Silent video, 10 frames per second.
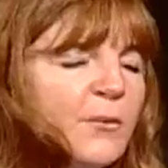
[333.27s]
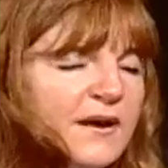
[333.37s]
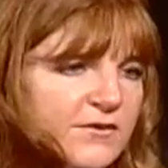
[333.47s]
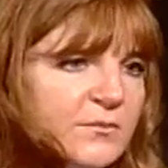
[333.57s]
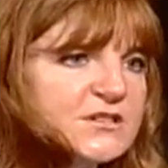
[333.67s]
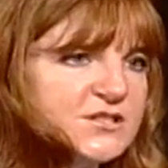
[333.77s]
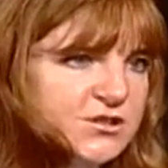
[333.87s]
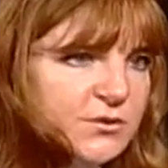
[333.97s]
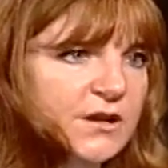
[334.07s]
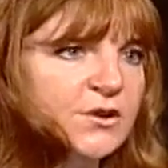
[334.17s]
We have almost
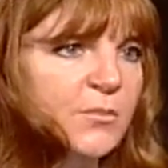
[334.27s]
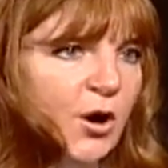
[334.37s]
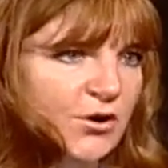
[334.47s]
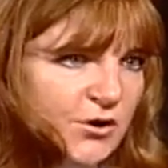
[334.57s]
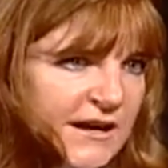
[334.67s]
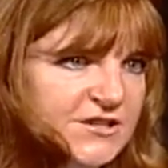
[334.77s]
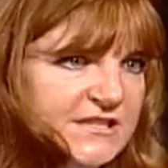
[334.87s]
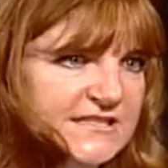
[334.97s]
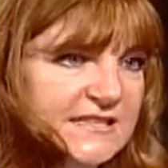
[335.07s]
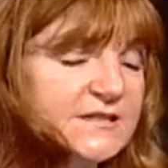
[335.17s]
200 partner
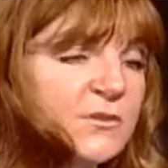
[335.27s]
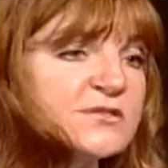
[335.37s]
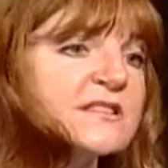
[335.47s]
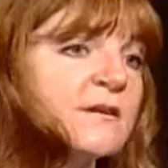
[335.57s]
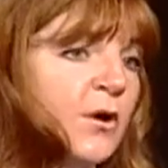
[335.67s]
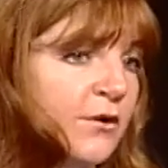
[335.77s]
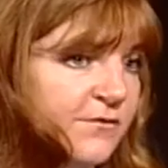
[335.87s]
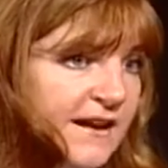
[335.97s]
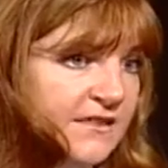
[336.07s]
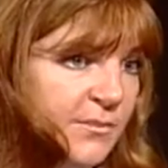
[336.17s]
agencies. Most of them are
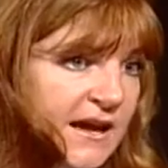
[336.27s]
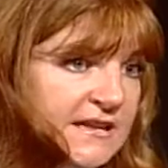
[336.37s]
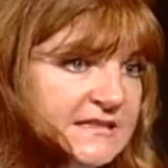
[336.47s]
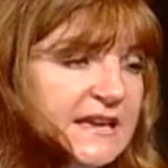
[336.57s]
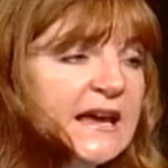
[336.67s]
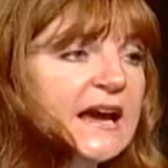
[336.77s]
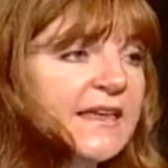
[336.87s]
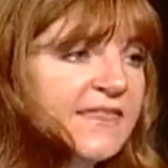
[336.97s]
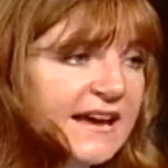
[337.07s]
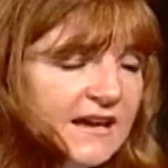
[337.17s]
faith-based.
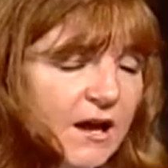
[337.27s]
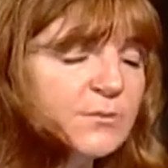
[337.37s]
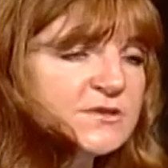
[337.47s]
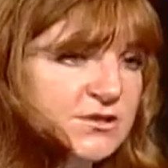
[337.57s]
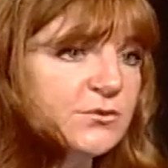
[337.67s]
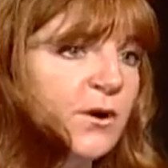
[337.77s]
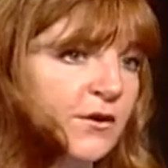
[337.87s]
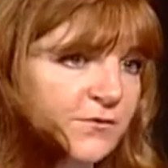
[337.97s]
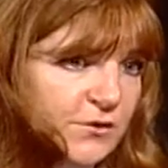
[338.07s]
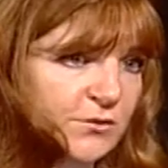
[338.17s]
And they come to
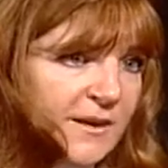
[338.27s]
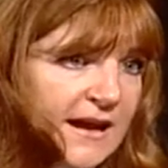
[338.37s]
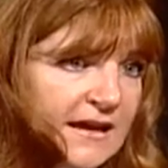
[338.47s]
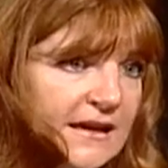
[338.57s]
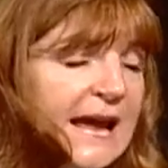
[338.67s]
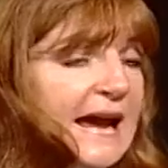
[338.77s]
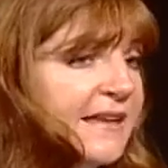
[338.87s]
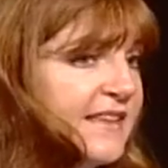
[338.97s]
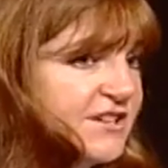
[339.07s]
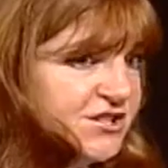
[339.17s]
our food bank
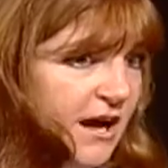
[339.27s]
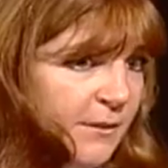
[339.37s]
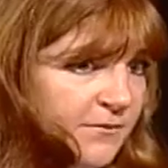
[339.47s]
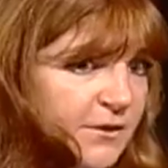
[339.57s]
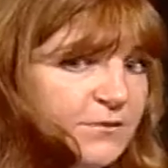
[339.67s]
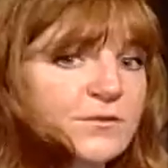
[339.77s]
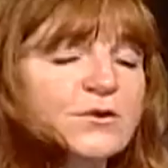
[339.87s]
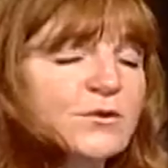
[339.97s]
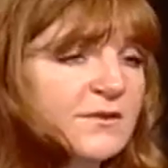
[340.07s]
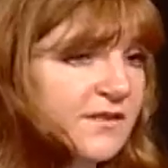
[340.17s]
and they shop for the
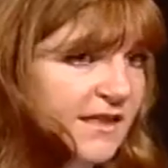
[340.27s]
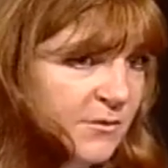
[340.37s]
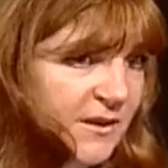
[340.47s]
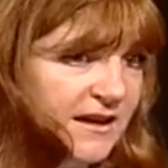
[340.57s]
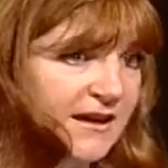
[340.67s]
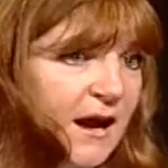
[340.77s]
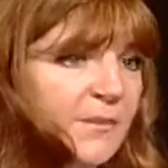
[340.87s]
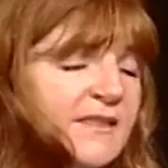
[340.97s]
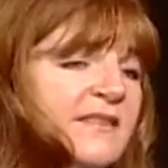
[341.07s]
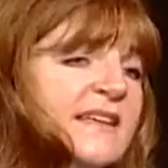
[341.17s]
food, they pick it up,
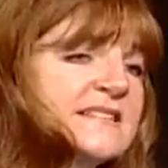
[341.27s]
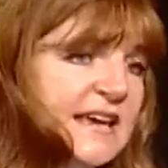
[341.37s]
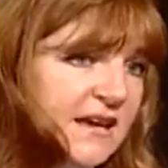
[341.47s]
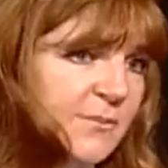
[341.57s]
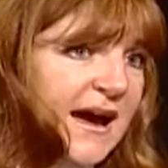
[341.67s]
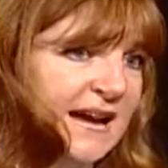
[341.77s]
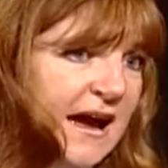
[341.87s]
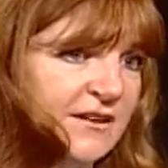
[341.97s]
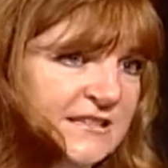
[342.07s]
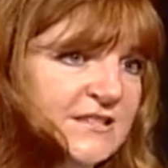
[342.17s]
and then they take it back
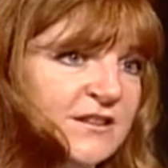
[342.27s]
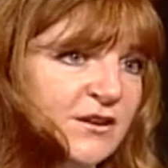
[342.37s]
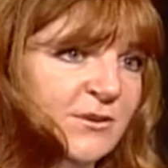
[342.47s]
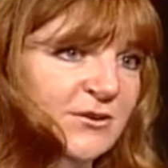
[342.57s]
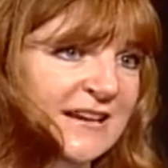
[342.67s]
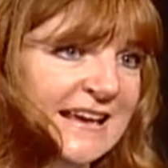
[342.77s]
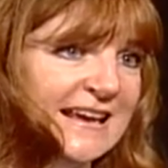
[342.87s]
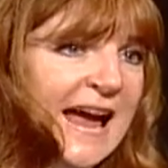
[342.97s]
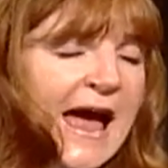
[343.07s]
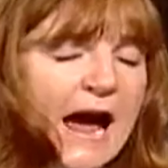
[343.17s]
out into the
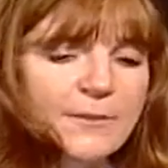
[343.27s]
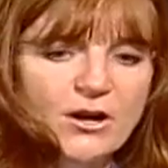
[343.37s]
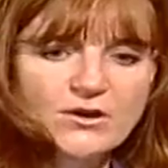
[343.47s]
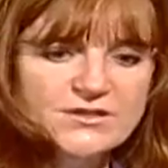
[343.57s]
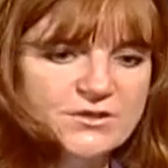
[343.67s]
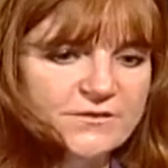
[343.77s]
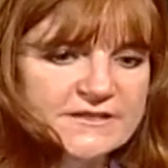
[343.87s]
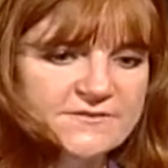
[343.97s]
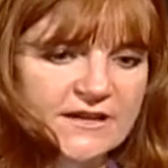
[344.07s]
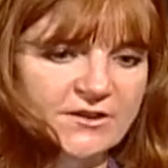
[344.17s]
community. I mean, our
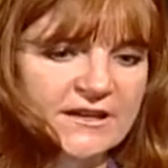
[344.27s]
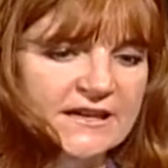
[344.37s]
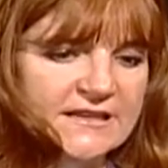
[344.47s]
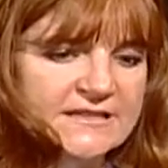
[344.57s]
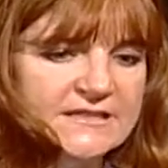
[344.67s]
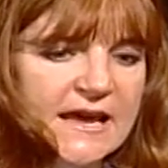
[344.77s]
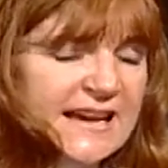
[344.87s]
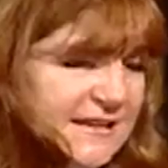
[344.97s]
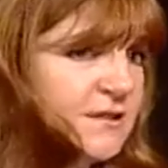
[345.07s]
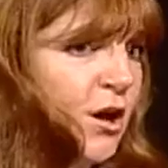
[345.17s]
service area is,
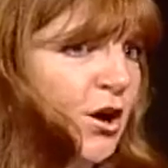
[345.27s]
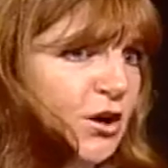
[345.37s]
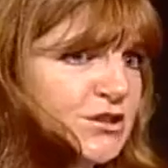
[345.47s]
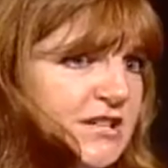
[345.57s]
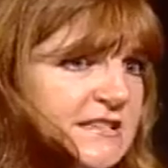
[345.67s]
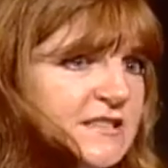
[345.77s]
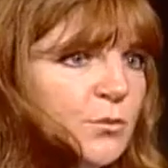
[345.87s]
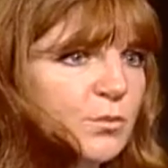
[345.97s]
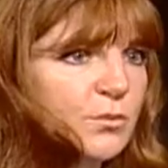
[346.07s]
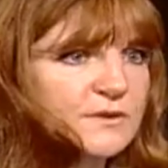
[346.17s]
is large. It's and so
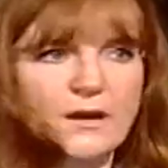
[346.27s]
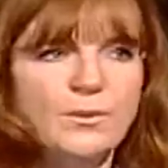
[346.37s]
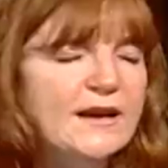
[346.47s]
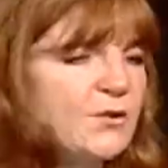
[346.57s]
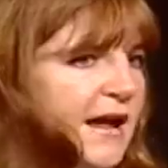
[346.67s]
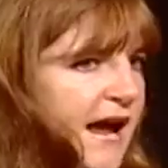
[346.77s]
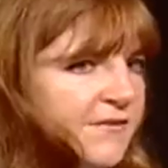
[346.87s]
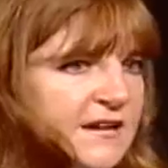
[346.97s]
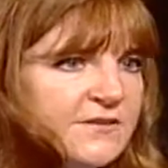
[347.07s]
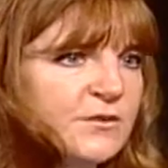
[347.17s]
huge, yeah, yeah. we don't
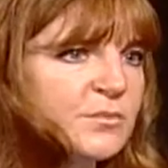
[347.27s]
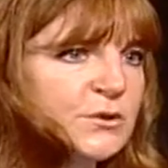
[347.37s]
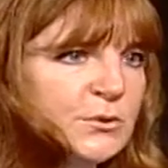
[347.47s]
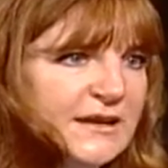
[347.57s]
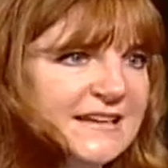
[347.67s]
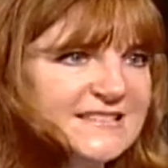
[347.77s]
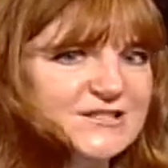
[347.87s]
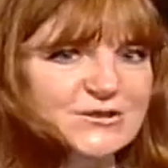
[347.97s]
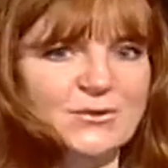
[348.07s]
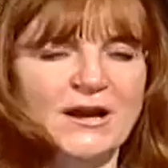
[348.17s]
have enough employees
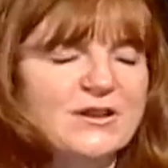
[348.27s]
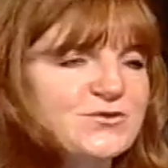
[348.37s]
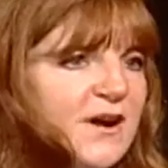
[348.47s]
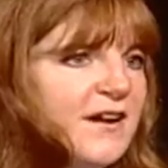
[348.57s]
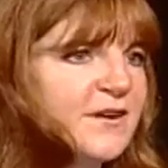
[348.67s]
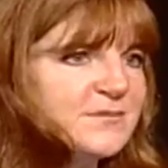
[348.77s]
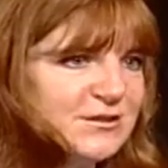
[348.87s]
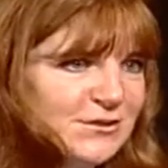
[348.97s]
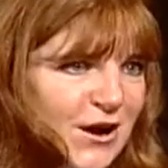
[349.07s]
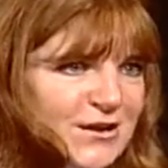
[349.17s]
to drive up to
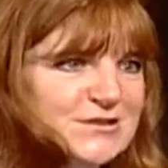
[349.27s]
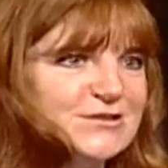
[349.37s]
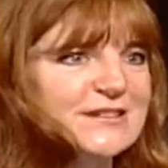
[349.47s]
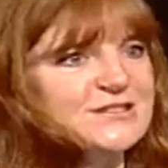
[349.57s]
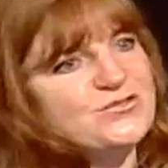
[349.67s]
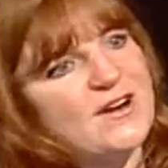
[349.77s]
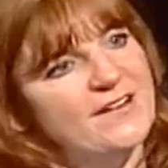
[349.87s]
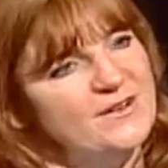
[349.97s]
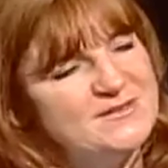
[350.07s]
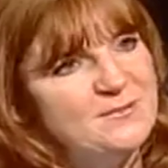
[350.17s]
Gloucester and to
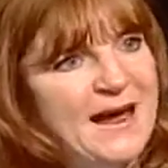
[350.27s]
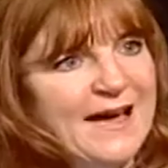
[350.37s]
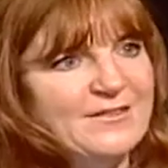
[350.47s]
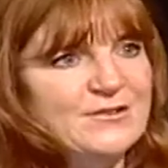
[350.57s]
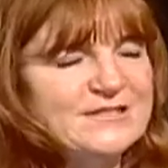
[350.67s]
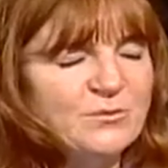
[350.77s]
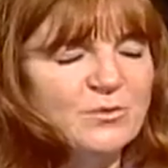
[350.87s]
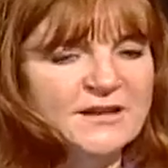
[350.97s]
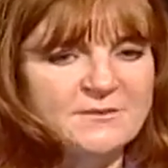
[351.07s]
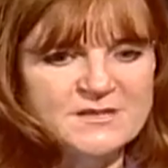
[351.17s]
drive up to Mathews and
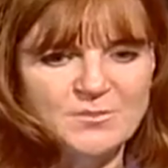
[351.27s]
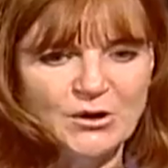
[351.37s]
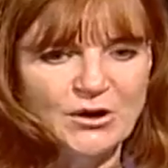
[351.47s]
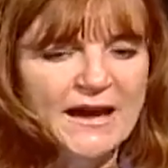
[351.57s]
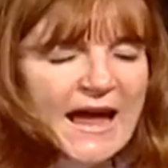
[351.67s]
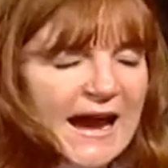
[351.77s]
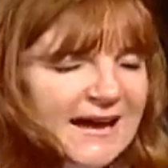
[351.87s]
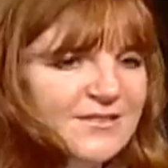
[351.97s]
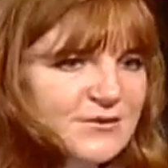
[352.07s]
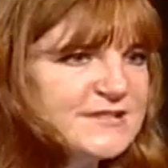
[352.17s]
Williamsburg.
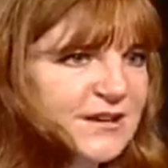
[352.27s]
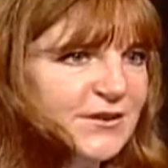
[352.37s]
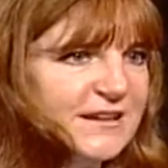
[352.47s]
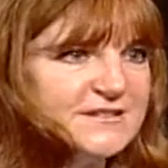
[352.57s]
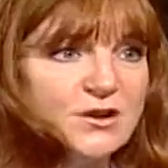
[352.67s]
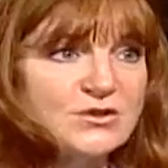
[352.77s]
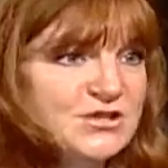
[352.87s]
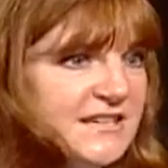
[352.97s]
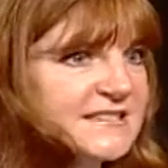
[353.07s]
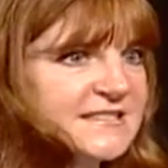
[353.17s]
And those areas are
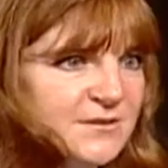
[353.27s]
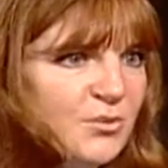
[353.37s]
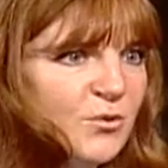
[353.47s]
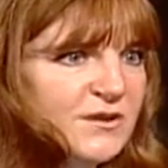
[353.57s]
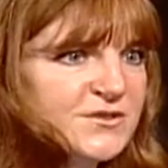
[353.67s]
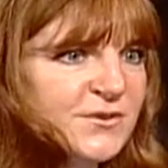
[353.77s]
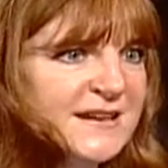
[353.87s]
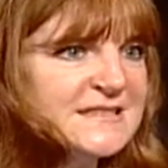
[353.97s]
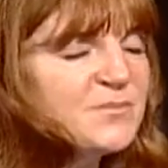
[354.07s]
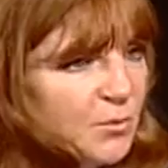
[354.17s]
just as important to
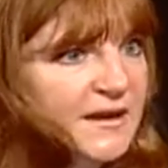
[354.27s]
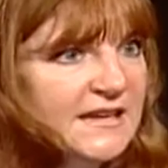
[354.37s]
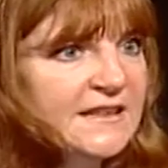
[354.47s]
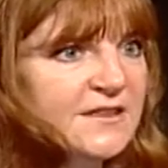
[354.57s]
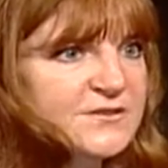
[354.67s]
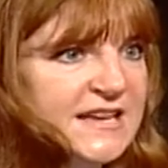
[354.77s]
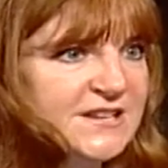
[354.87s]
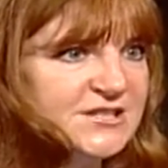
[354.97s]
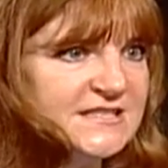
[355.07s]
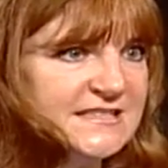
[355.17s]
us, but we need those
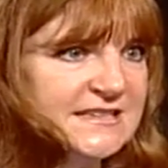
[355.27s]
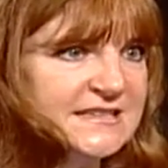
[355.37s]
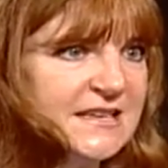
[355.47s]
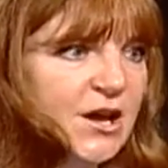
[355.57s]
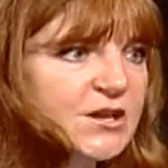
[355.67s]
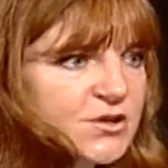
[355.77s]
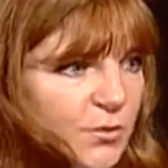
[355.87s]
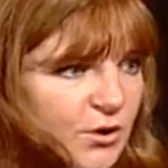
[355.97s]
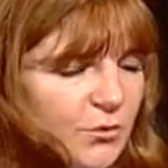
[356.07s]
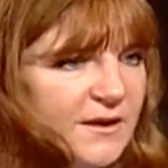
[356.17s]
agencies to
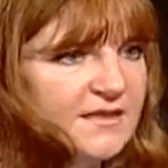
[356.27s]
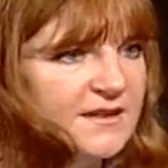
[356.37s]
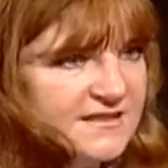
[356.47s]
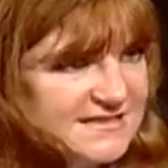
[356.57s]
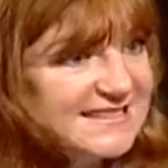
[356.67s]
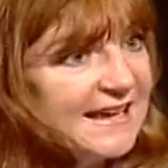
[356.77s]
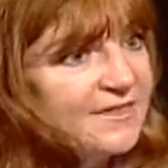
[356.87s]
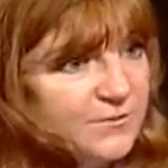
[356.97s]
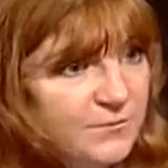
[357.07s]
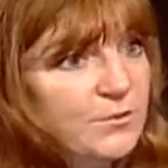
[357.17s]
work with us to get
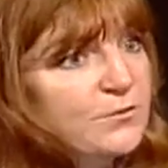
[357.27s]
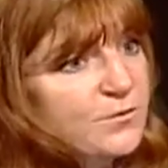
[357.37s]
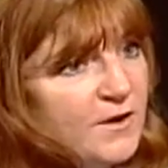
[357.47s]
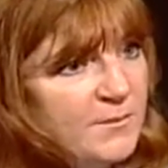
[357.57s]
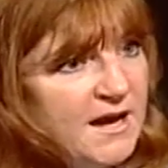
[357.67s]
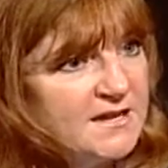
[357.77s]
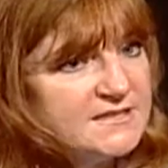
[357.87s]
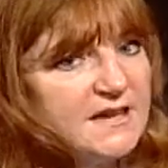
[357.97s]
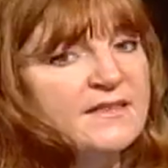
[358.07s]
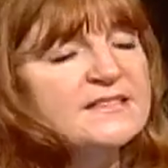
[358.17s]
the food from
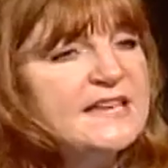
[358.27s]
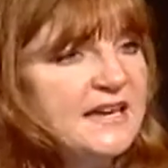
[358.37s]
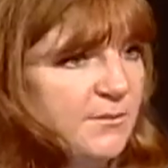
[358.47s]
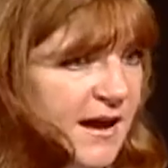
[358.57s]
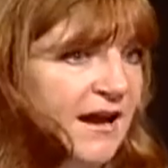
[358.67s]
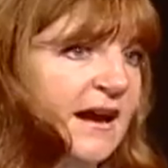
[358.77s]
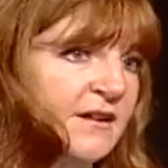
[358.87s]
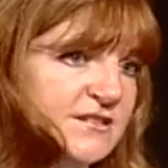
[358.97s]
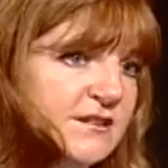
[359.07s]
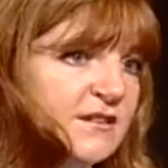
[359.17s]
us and then take it back
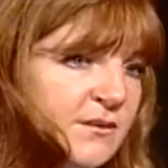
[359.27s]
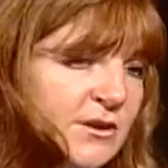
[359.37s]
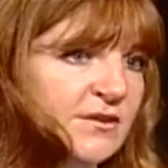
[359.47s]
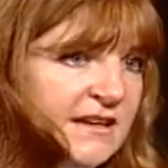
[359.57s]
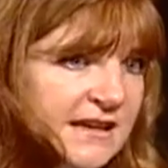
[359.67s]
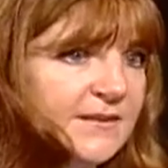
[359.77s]
out into the community.